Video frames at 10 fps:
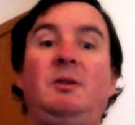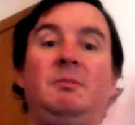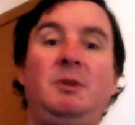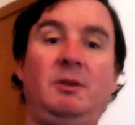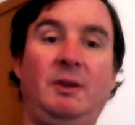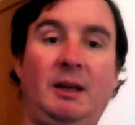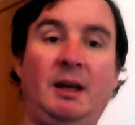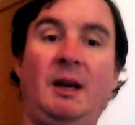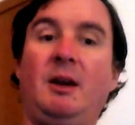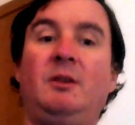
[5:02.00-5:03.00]
to the music,
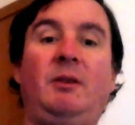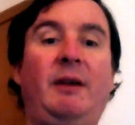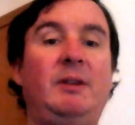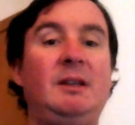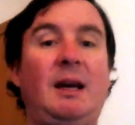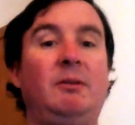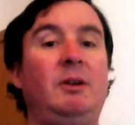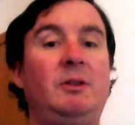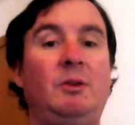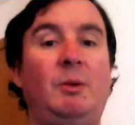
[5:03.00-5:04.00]
so everything
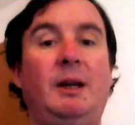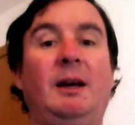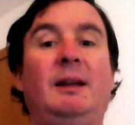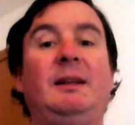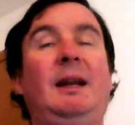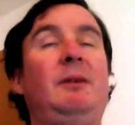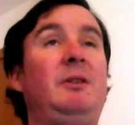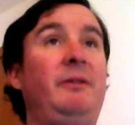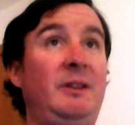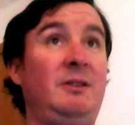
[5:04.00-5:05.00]
downloaded quicker and allowed
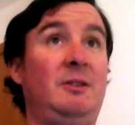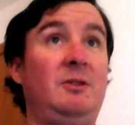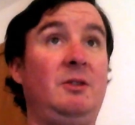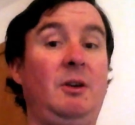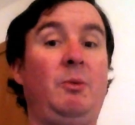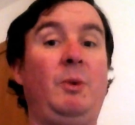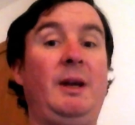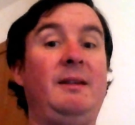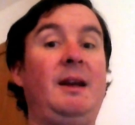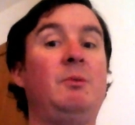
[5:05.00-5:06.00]
the visitors to go
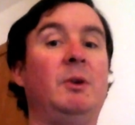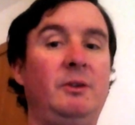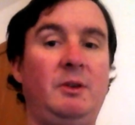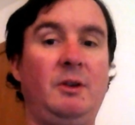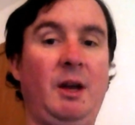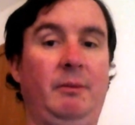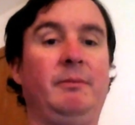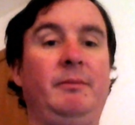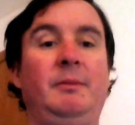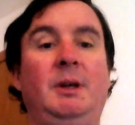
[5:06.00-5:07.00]
where they wanted to go.
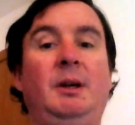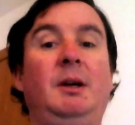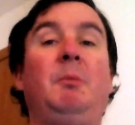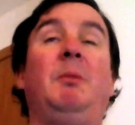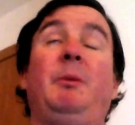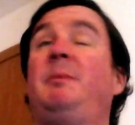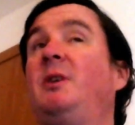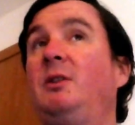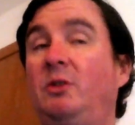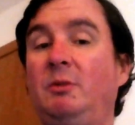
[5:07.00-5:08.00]
My
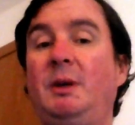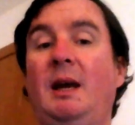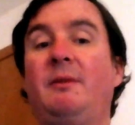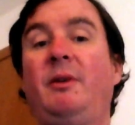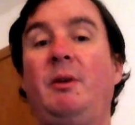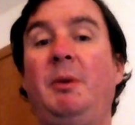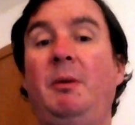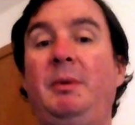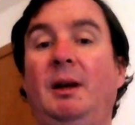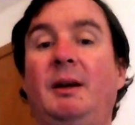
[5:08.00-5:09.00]
website soon became very
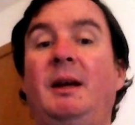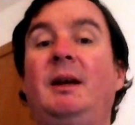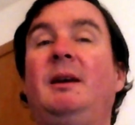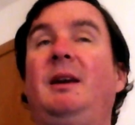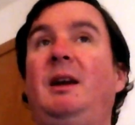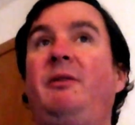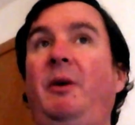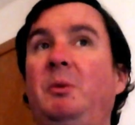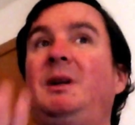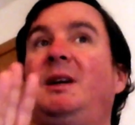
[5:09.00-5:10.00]
popular.
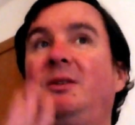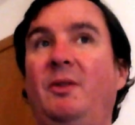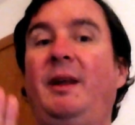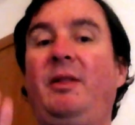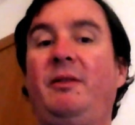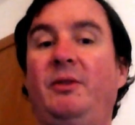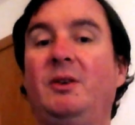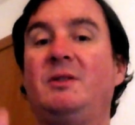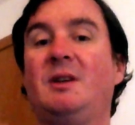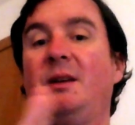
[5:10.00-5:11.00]
If only I'd done that the
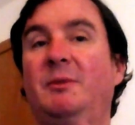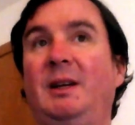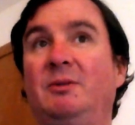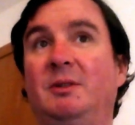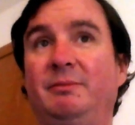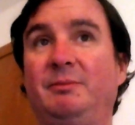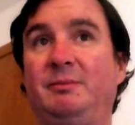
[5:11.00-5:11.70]
first time round.